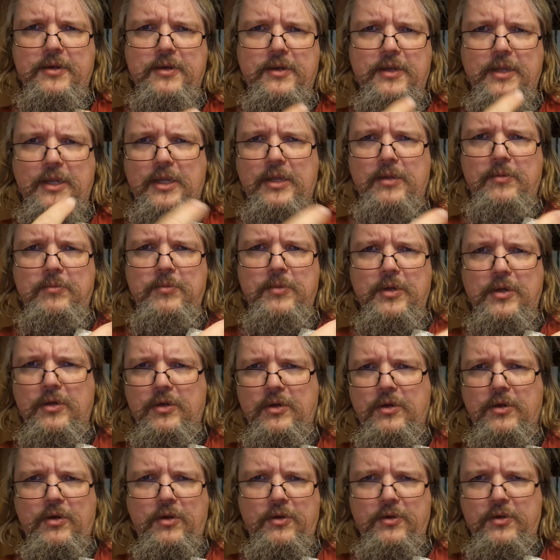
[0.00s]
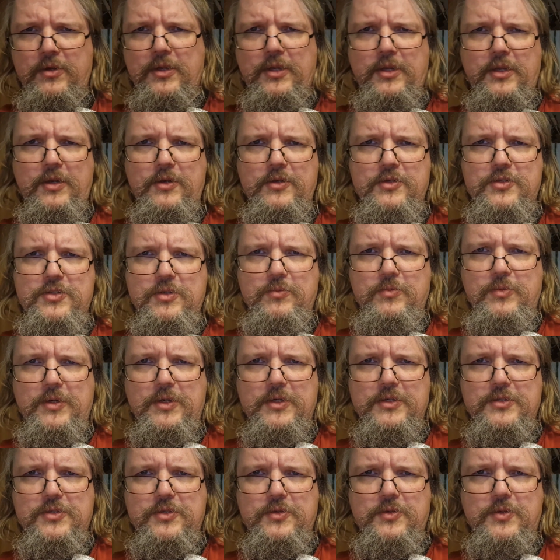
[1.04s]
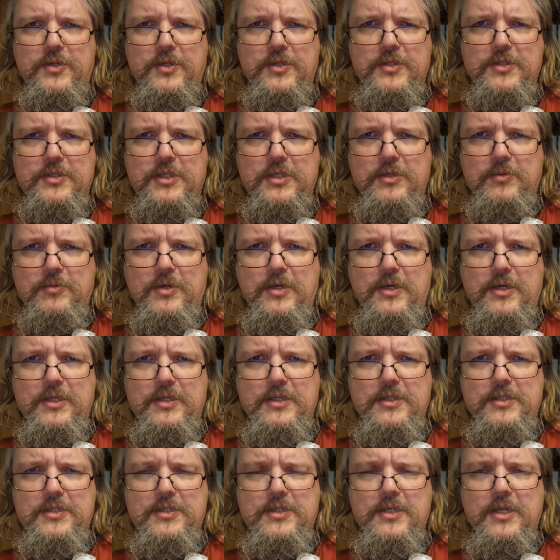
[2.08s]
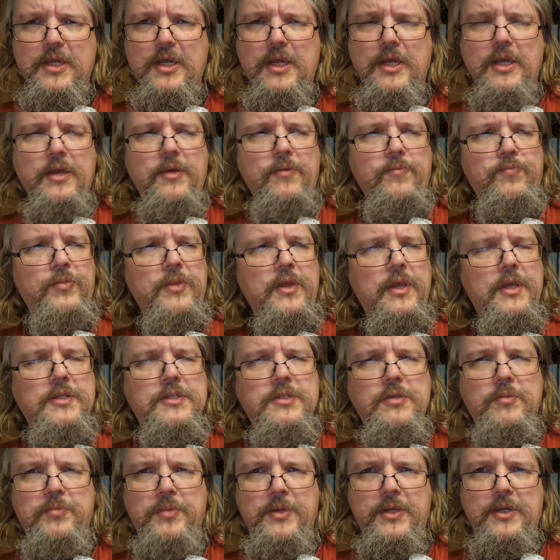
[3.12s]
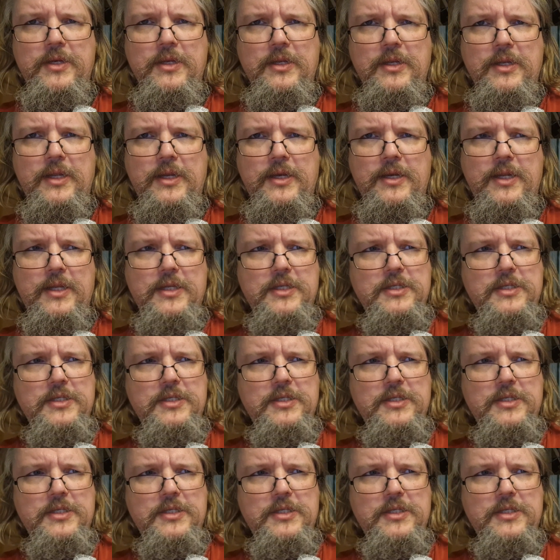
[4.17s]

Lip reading: name under here somewhere so you can see what it is. It's a beetle that